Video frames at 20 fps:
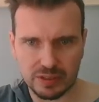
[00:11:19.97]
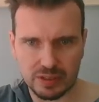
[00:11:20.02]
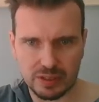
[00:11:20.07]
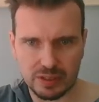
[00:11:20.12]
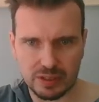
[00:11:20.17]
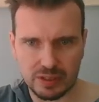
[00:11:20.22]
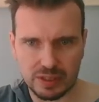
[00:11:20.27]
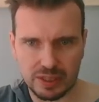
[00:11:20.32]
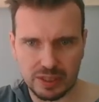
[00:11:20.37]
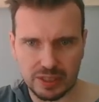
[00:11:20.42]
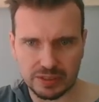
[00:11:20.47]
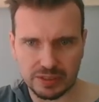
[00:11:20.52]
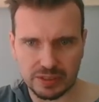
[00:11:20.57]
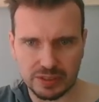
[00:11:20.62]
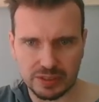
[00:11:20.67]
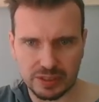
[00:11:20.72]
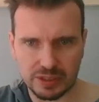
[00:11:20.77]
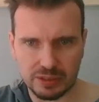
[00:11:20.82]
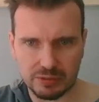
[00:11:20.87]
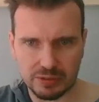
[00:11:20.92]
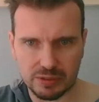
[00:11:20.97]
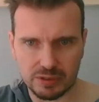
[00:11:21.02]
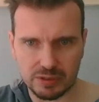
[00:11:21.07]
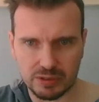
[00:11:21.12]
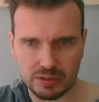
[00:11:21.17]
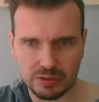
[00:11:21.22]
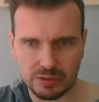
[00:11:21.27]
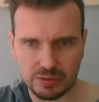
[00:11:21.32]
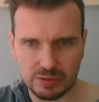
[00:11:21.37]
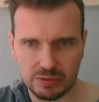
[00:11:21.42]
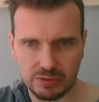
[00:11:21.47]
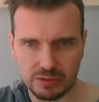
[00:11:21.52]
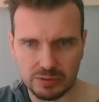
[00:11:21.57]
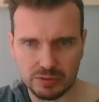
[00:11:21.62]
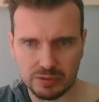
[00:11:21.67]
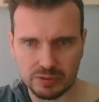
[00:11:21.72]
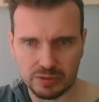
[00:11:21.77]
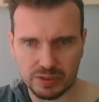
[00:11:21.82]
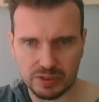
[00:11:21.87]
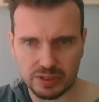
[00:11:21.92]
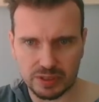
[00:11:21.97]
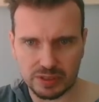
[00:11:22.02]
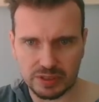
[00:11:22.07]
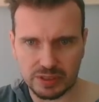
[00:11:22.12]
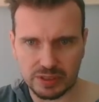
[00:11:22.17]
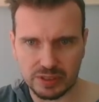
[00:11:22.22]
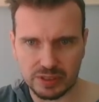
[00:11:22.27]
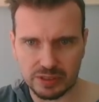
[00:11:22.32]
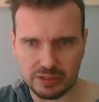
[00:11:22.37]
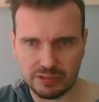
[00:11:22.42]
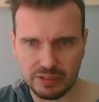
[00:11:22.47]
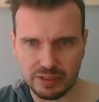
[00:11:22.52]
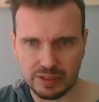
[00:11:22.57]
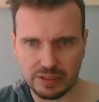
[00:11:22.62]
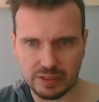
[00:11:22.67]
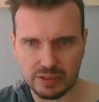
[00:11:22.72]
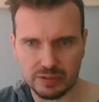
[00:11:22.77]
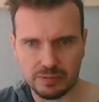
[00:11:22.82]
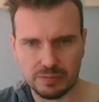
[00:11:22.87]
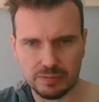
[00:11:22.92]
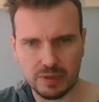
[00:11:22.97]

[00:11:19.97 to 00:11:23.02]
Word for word: and x is equal to 260 degrees.